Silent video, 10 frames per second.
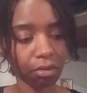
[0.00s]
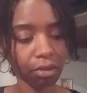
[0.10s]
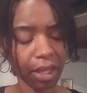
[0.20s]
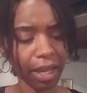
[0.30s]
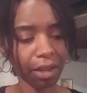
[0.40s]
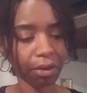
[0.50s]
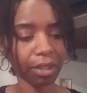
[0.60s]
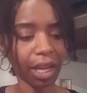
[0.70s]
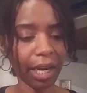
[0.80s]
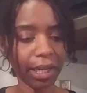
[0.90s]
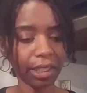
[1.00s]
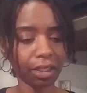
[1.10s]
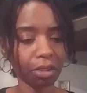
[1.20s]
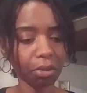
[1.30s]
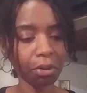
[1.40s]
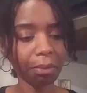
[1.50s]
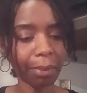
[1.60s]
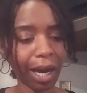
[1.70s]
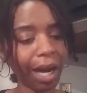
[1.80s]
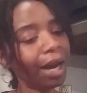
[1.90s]
that, or lying to a
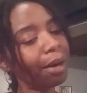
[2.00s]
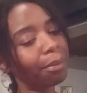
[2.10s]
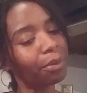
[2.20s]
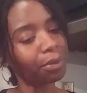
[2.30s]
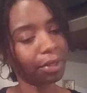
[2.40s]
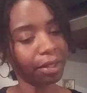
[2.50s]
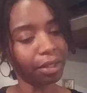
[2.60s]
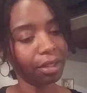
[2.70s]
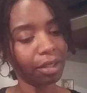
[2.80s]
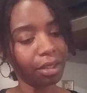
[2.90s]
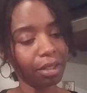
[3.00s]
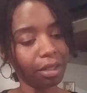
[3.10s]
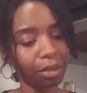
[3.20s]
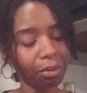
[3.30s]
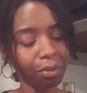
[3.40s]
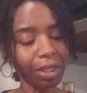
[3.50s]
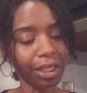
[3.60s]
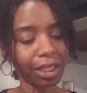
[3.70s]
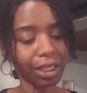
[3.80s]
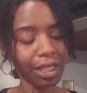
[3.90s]
mom, or what
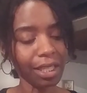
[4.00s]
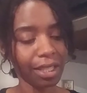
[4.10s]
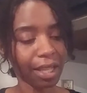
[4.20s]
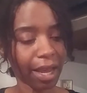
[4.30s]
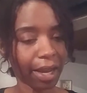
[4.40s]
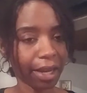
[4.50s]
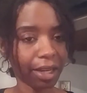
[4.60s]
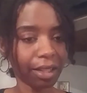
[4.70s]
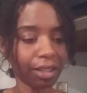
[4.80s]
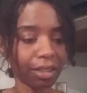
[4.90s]
is that?